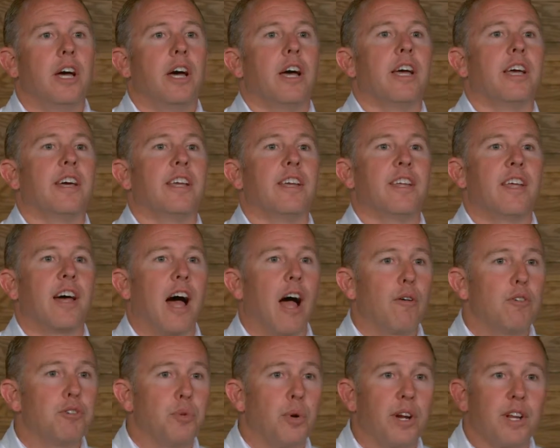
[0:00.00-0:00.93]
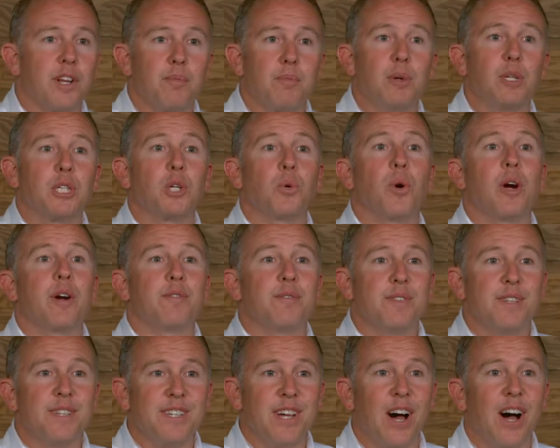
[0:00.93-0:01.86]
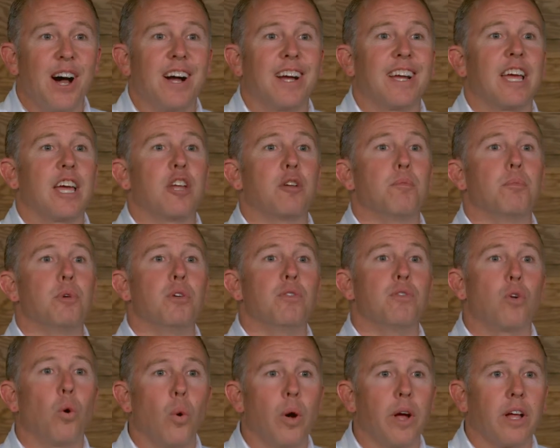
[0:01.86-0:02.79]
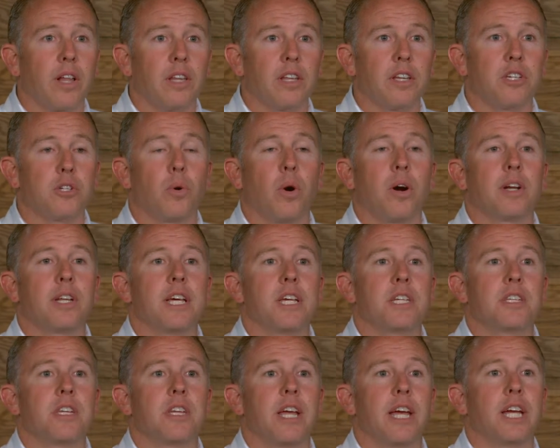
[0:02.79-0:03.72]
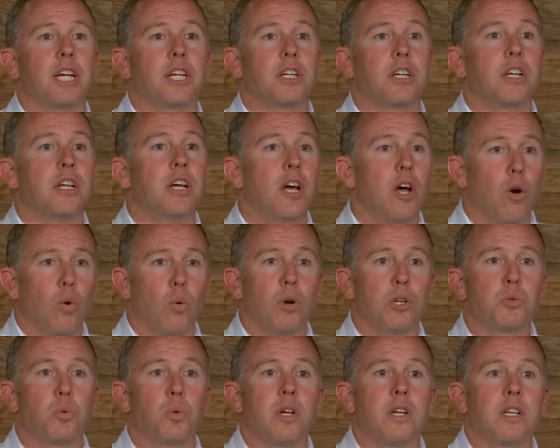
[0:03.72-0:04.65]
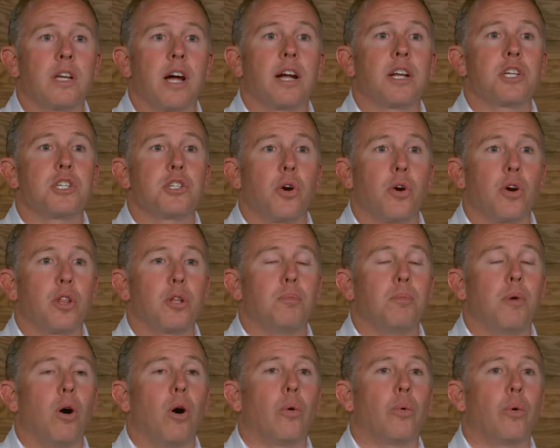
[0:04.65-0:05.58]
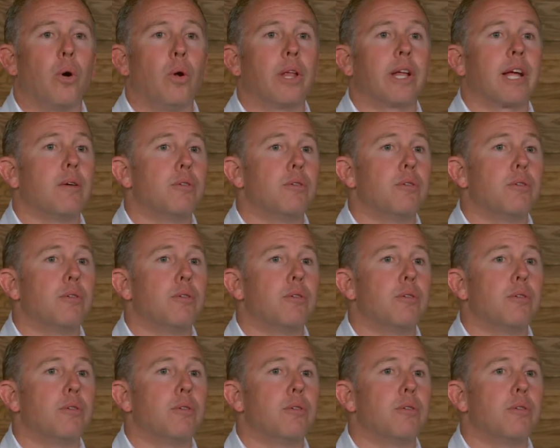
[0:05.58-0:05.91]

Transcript: and I was ready to push away from the dock and move quickly to our destination once we had kind of started the ball rolling.